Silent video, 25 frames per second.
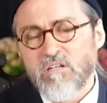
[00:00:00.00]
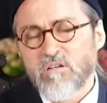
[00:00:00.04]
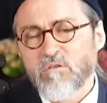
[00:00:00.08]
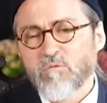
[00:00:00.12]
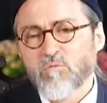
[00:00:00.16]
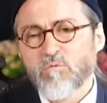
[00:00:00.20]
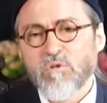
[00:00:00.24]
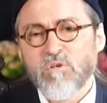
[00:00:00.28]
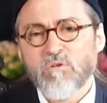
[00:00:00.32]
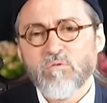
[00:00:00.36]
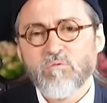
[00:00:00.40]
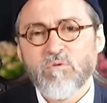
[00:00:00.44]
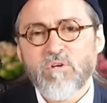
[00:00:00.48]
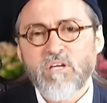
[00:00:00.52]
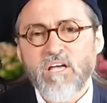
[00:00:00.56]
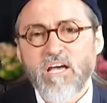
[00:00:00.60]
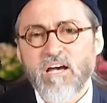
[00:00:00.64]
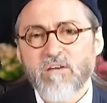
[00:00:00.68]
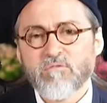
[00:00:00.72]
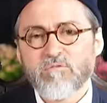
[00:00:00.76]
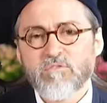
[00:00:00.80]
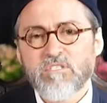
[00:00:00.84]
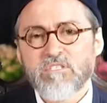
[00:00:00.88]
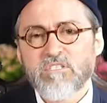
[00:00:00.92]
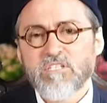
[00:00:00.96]
we
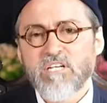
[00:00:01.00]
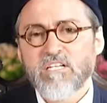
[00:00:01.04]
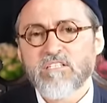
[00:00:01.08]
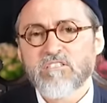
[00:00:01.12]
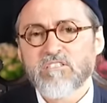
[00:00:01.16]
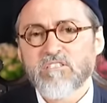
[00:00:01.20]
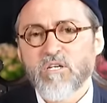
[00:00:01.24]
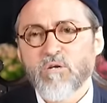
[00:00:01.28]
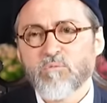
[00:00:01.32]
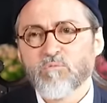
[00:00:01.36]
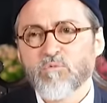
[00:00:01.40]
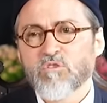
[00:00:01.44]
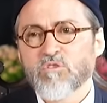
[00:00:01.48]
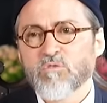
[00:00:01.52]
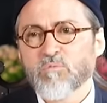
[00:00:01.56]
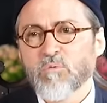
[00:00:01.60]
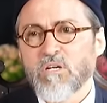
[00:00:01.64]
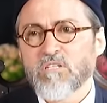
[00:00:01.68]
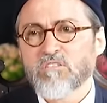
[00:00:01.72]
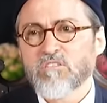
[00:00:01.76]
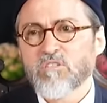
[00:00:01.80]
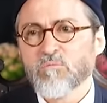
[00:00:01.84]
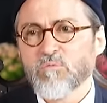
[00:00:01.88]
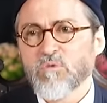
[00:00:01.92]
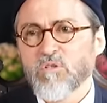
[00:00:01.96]
have to take some
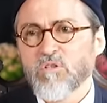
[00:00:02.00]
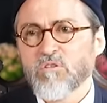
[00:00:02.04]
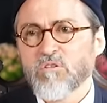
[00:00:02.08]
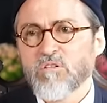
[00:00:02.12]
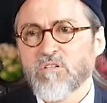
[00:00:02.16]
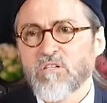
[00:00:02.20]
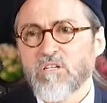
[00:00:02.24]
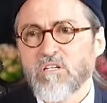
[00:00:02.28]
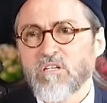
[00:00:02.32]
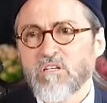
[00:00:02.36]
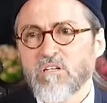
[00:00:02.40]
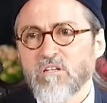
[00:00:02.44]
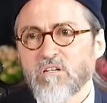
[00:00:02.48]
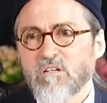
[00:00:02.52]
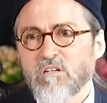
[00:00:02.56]
responsibility.